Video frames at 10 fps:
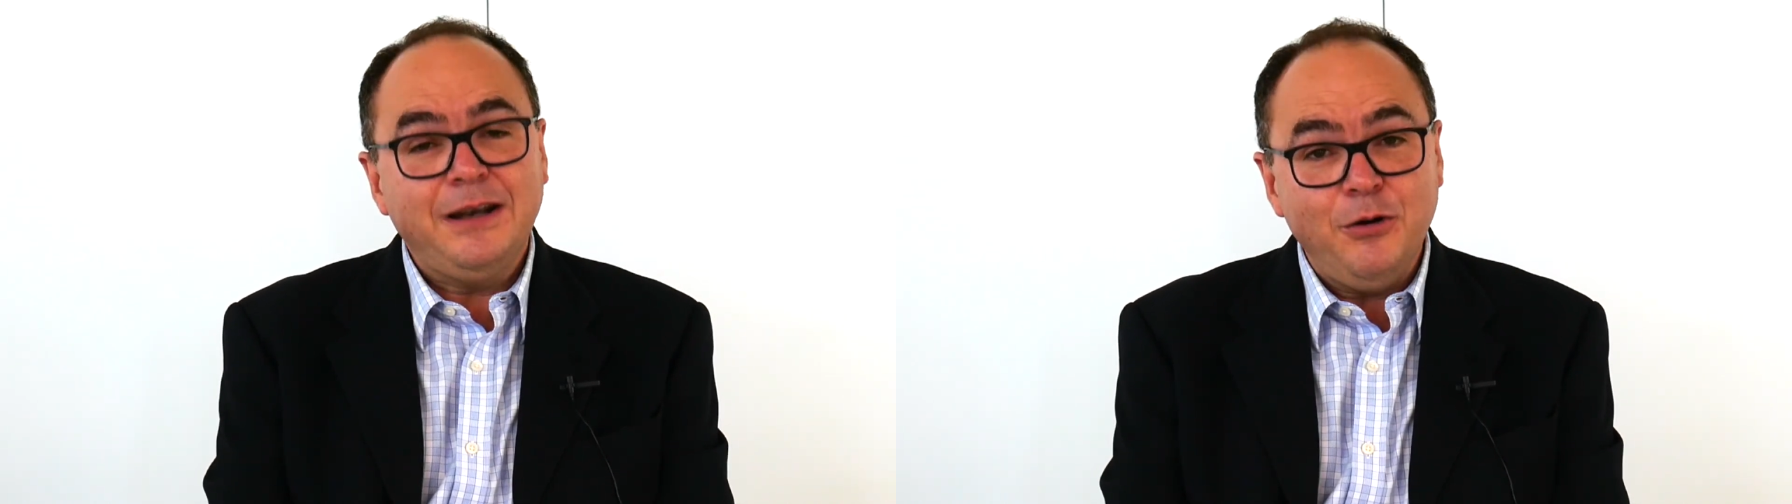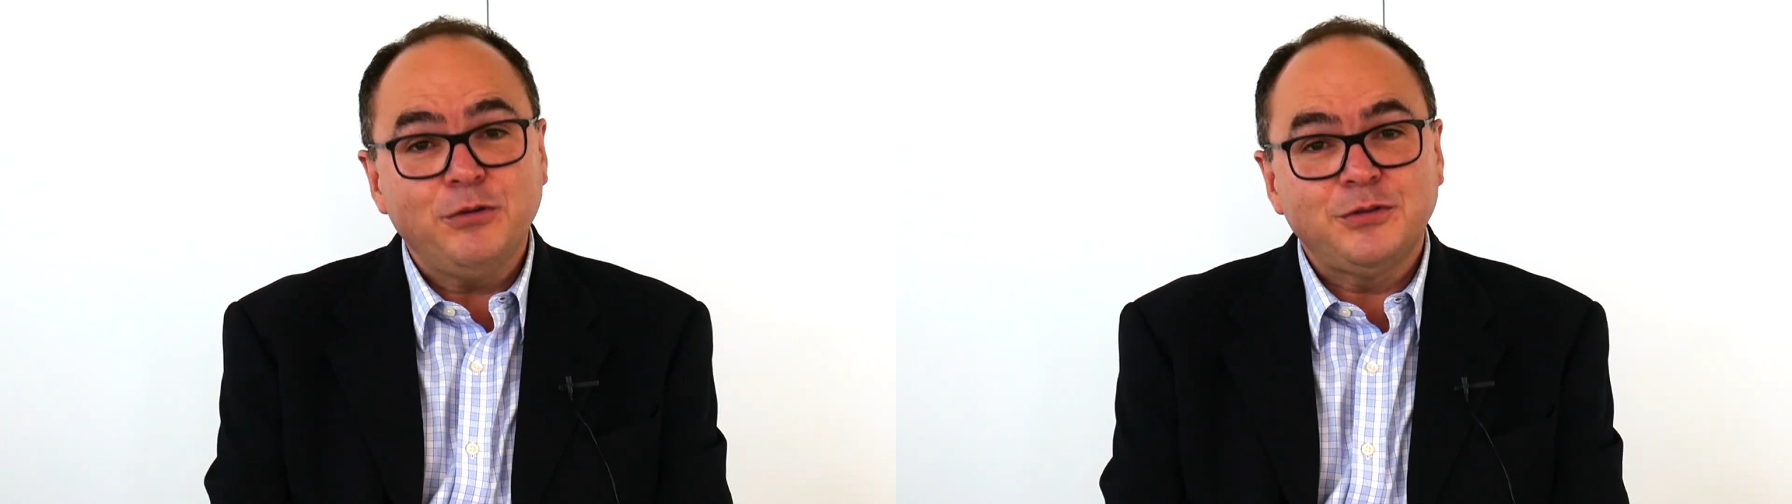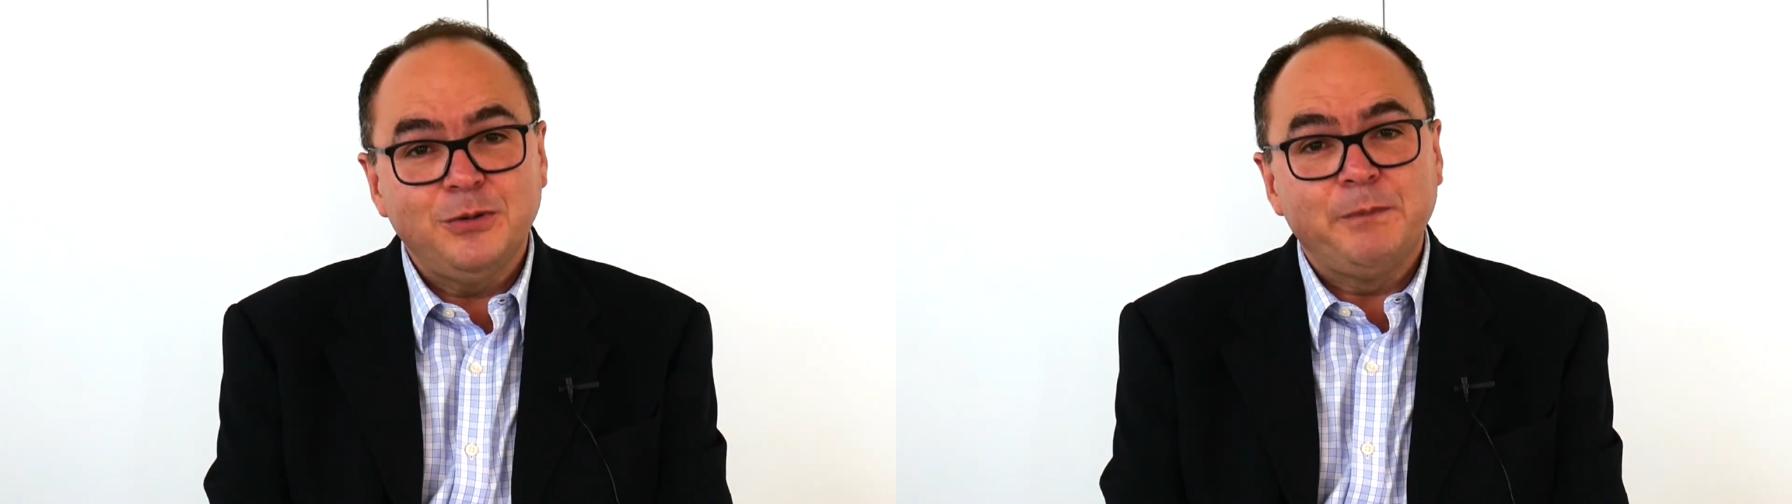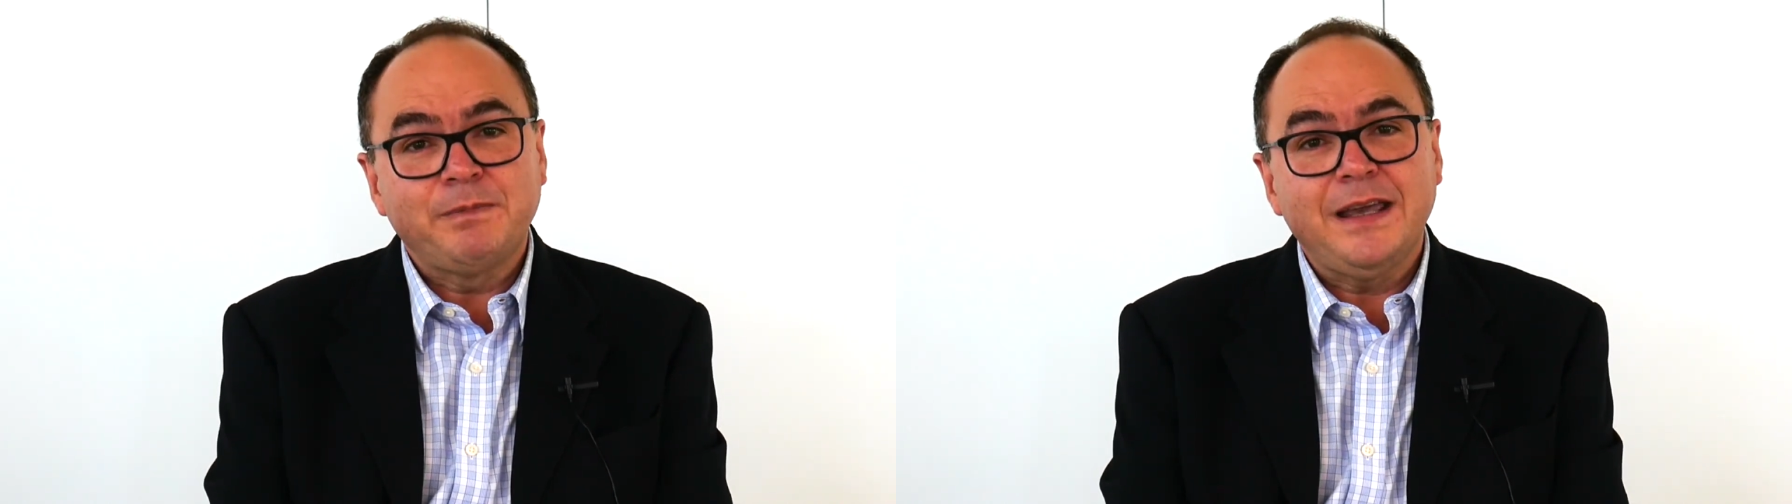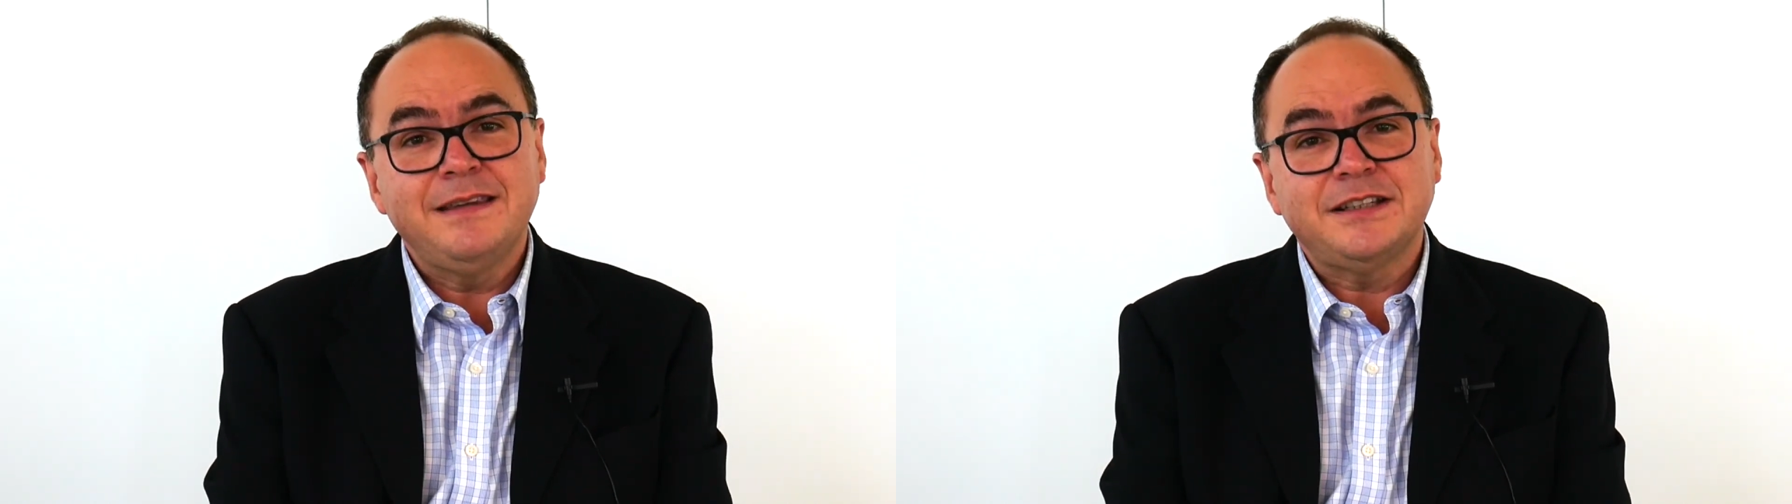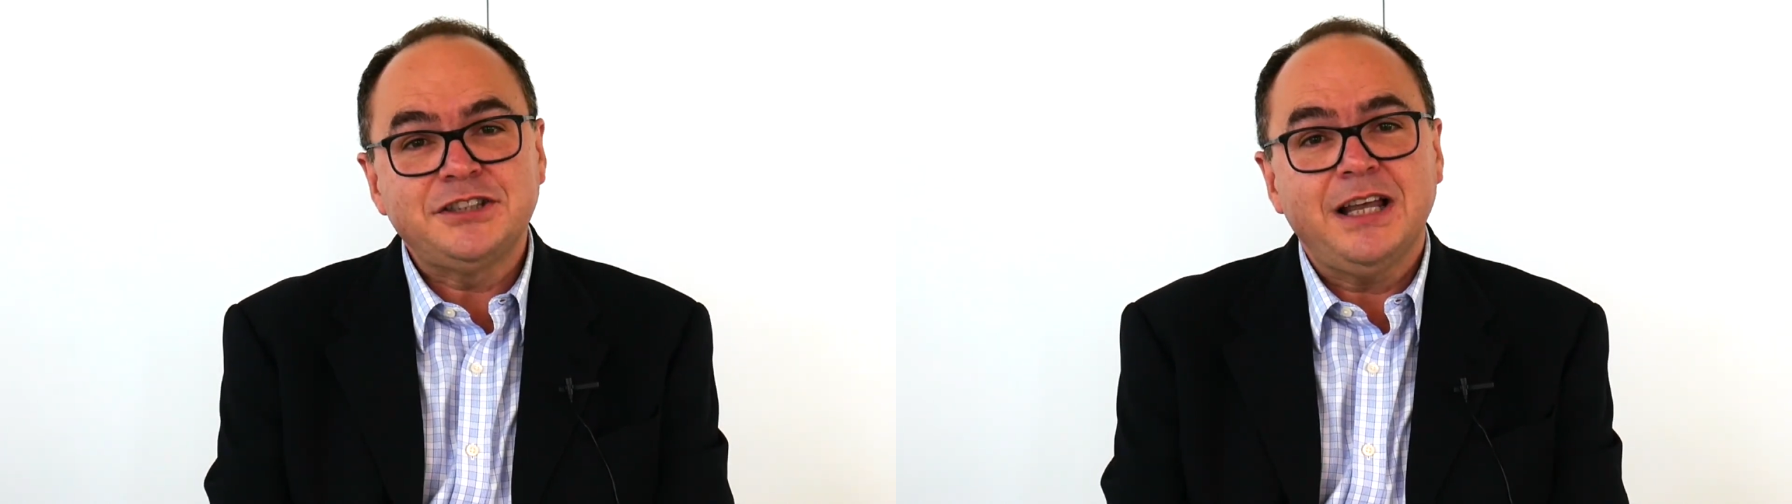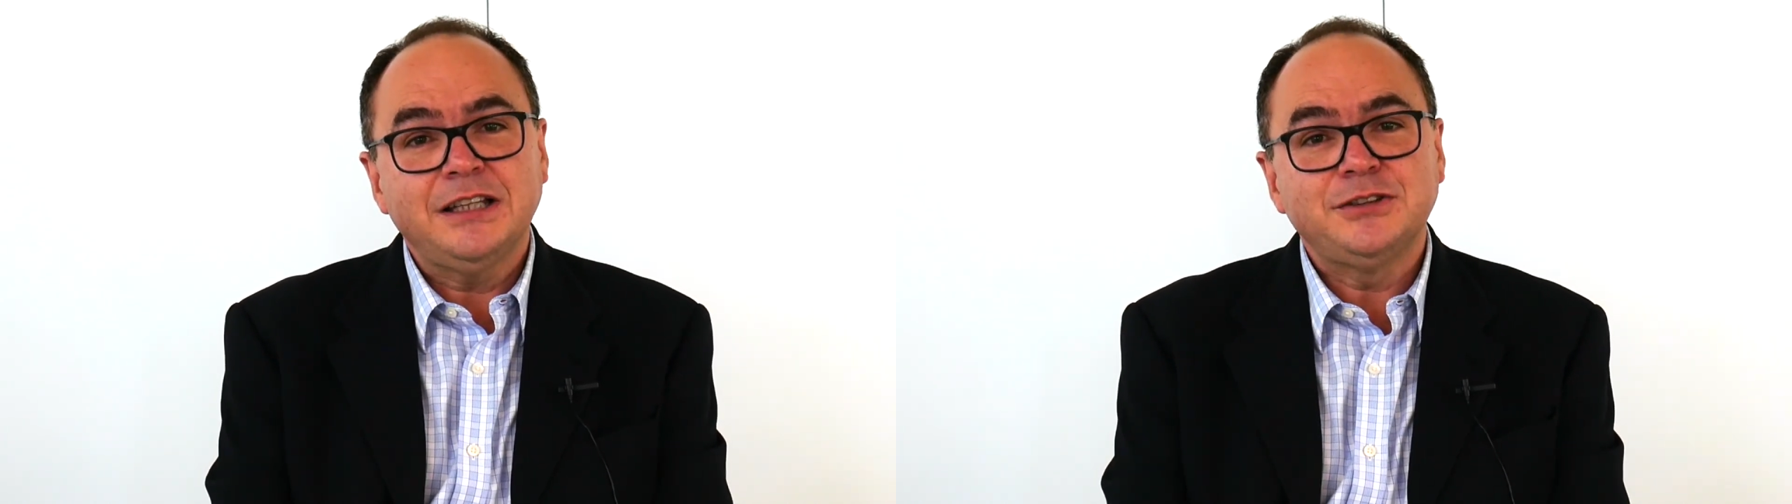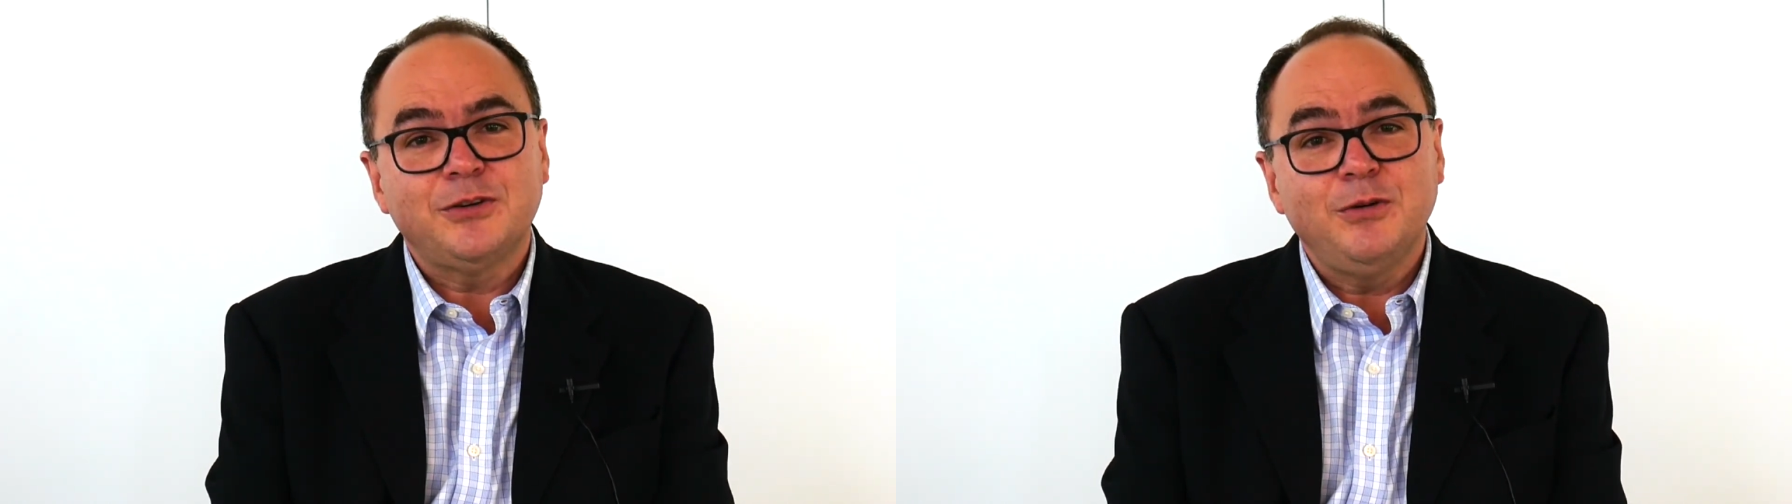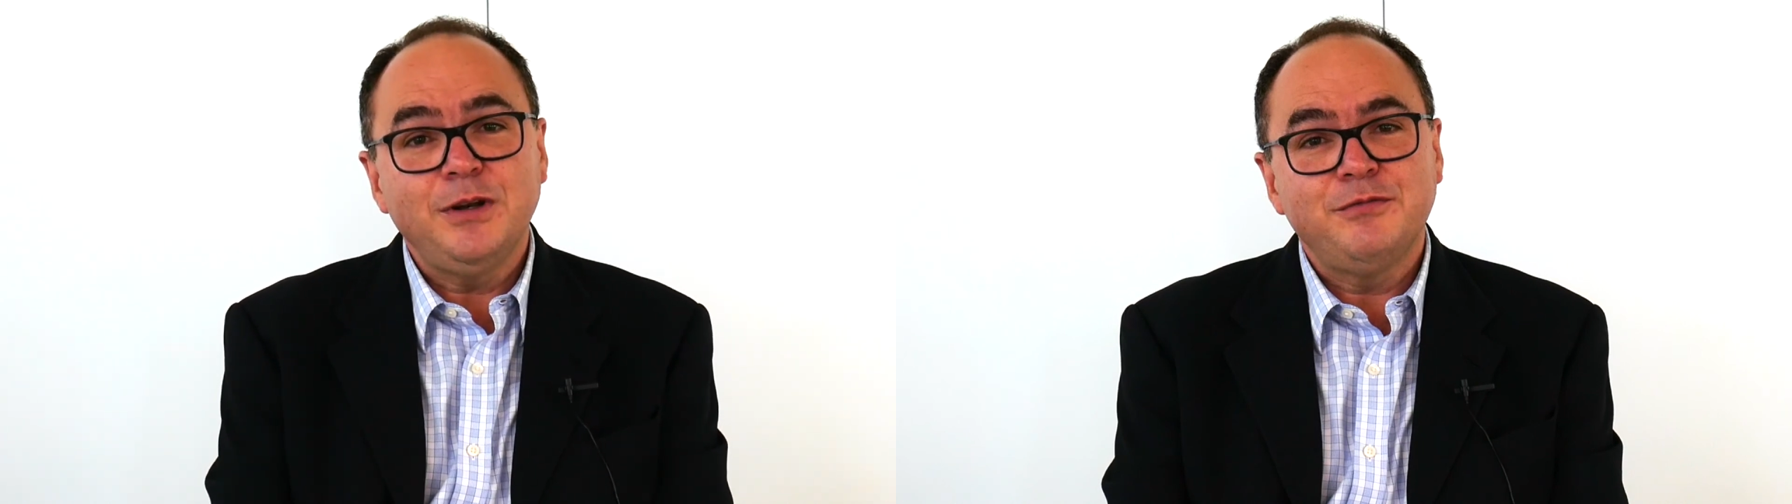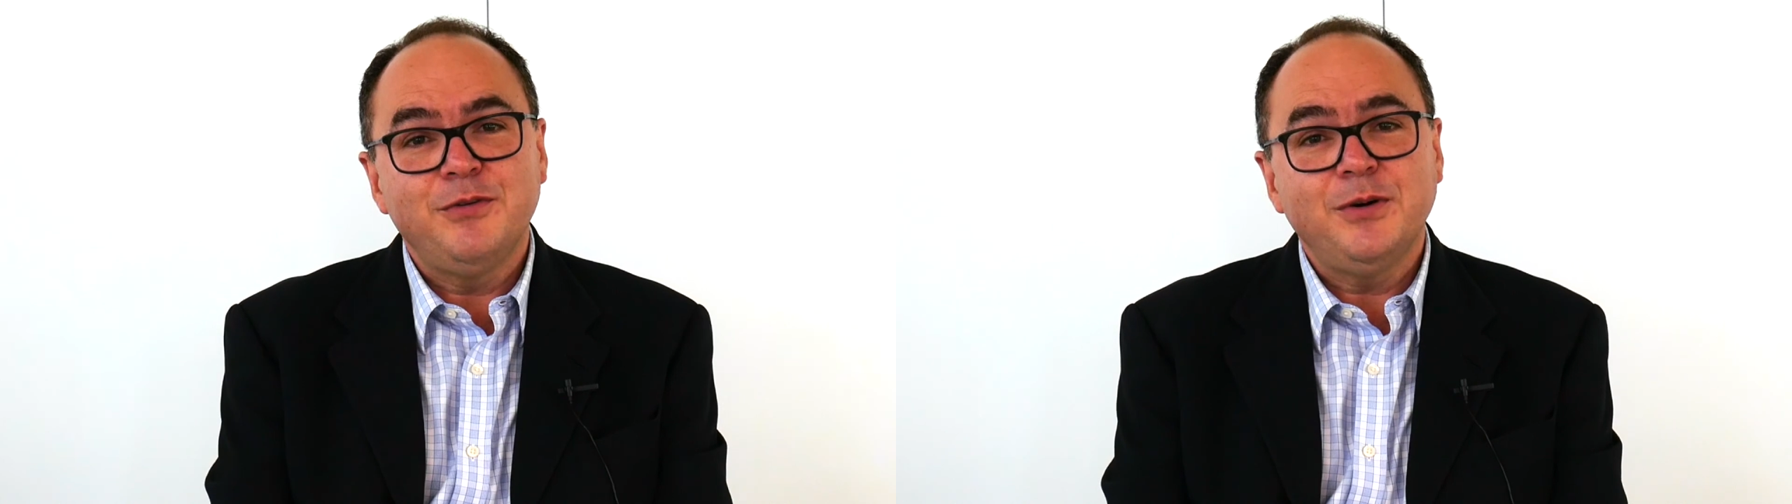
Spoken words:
And also is a challenge not only